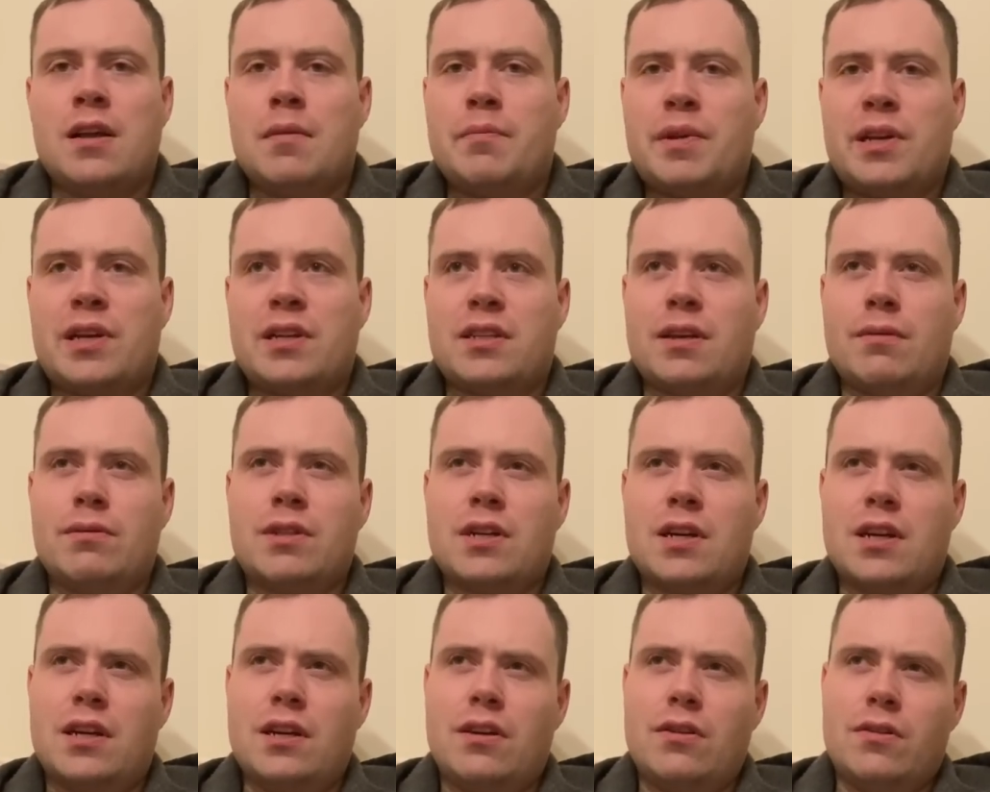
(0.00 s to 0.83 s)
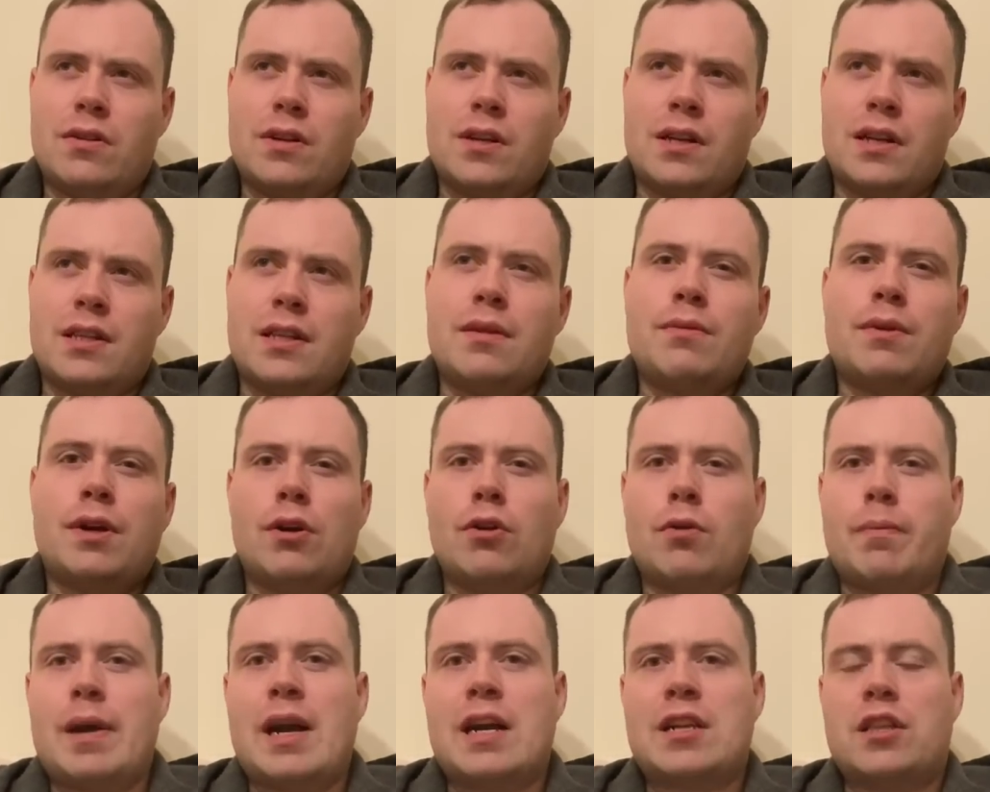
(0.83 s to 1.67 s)
Because I was kind of looking, then when I
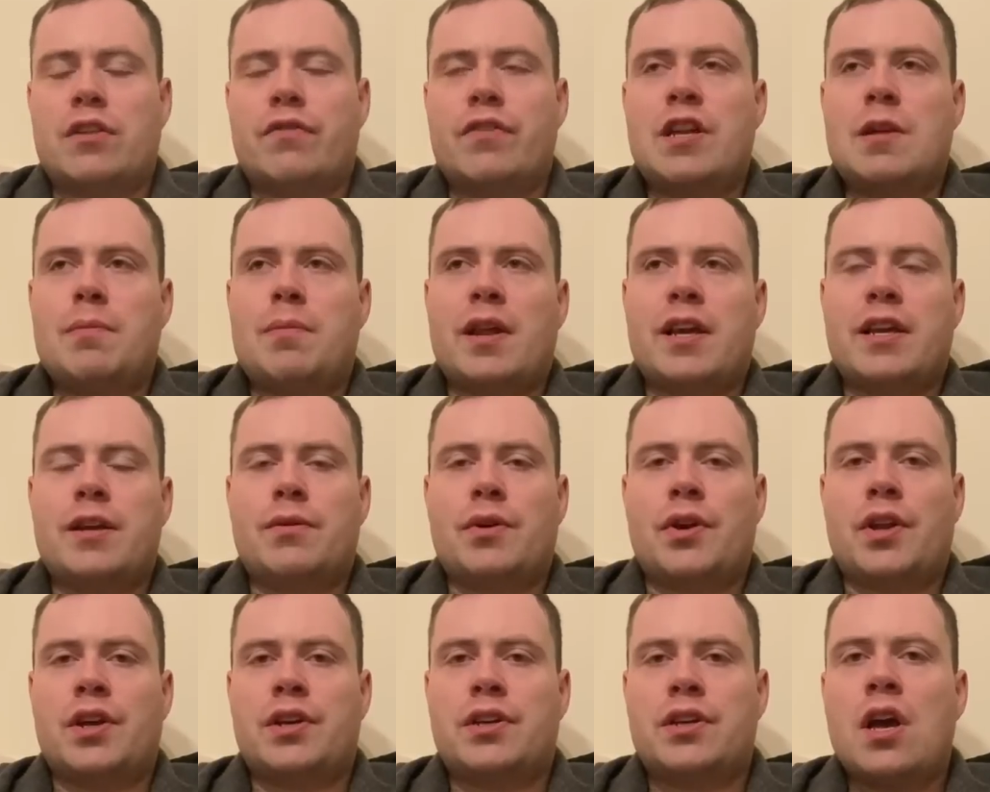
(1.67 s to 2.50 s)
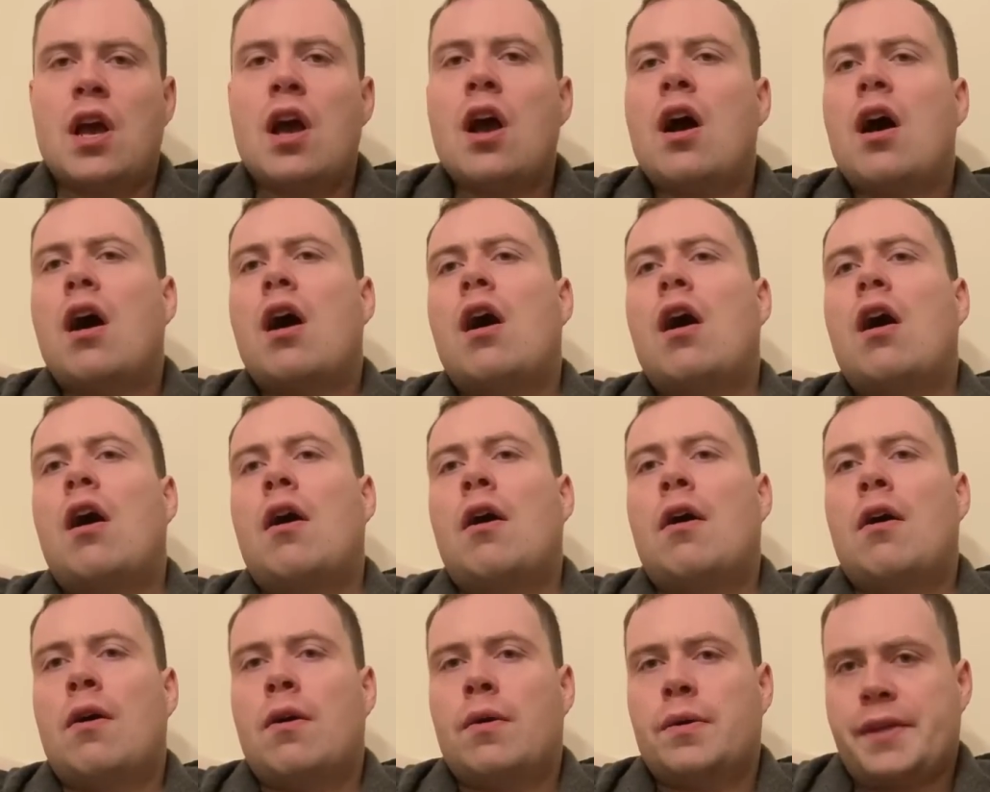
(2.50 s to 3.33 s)
look back at the replay, you were like,
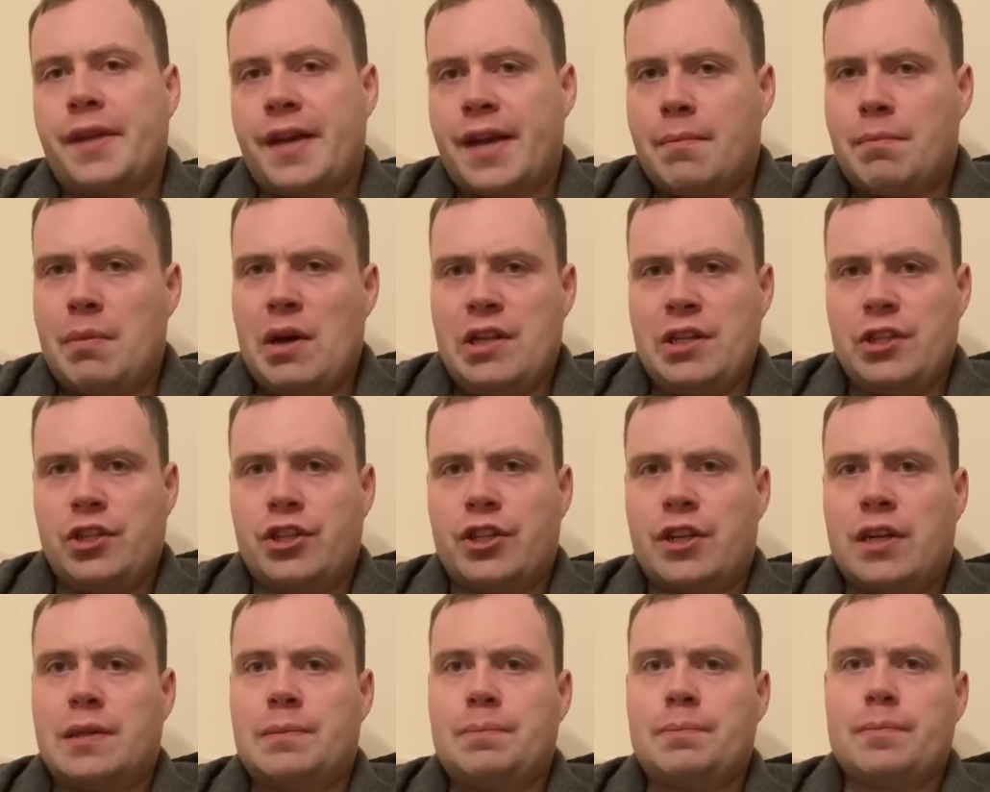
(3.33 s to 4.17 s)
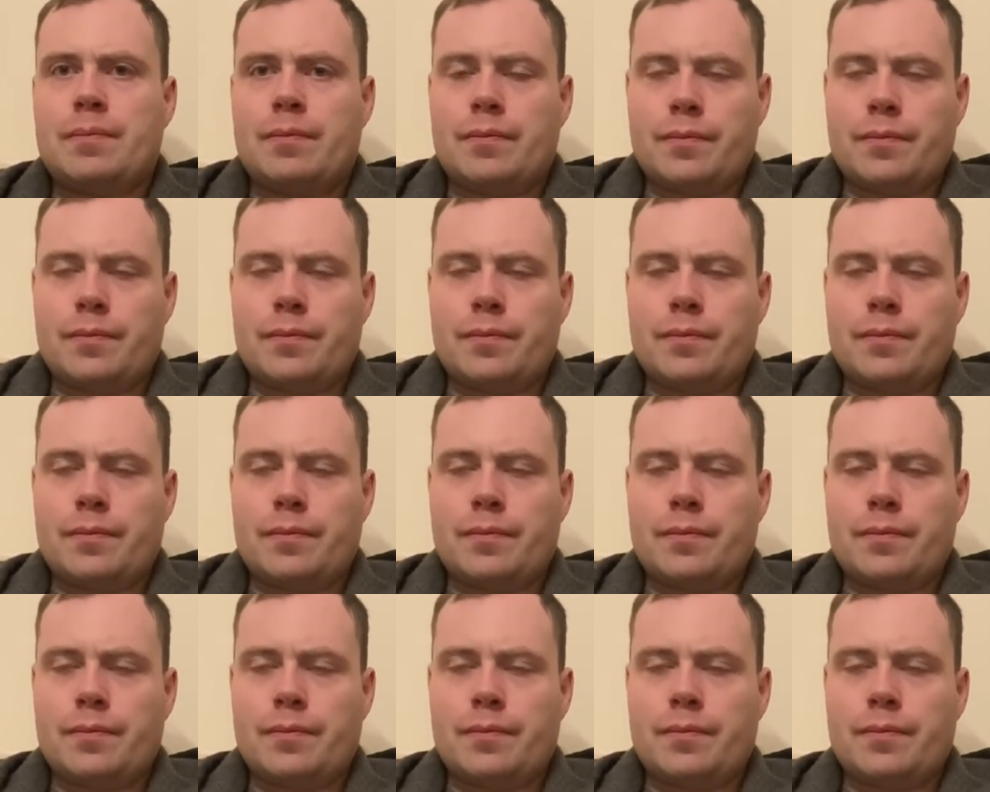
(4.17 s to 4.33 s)
oh yeah, body shot.